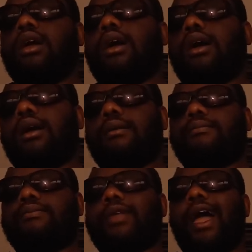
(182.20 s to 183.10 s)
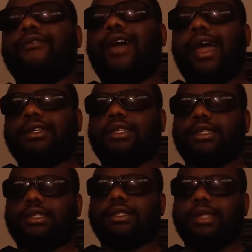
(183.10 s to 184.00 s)
um, have
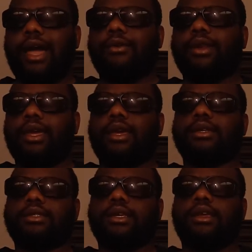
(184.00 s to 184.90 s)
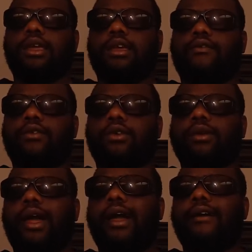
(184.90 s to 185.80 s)
access. Because nowadays, if you
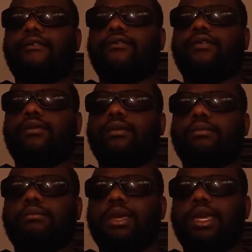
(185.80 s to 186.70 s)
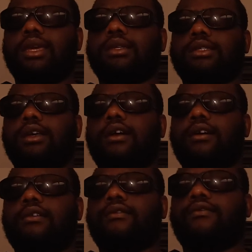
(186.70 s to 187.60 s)
don't have means
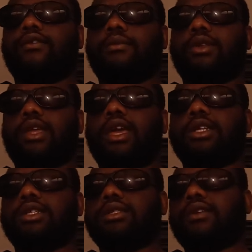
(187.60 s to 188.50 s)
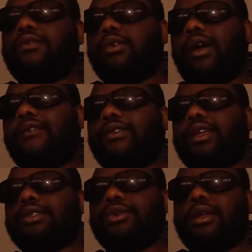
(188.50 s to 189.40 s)
of communications, if you don't have the
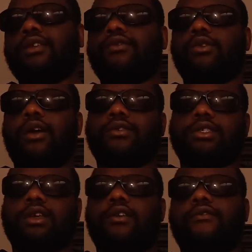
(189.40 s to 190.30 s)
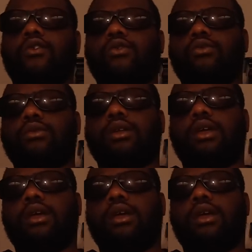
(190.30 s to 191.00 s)
internet, if you don't have a cell phone,